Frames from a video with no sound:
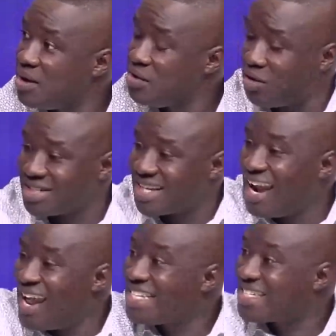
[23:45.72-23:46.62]
Your
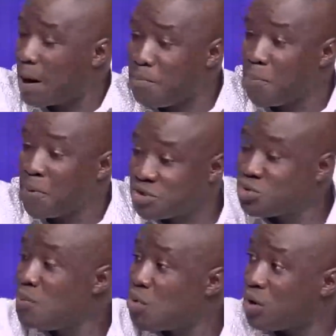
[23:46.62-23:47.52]
silence can be
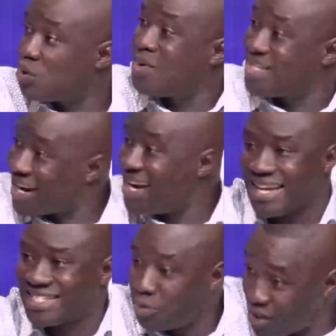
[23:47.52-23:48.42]
presumed or to be taken
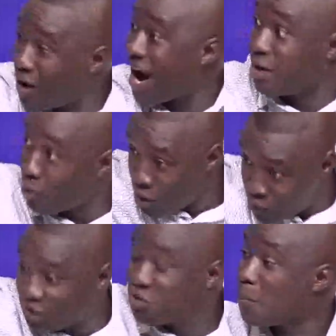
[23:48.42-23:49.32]
as out the Okayano.
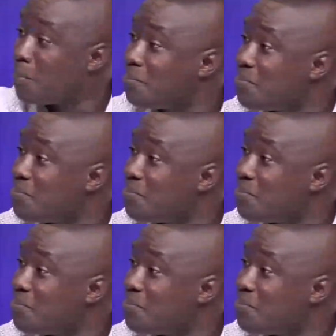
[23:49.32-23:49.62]
What do you think?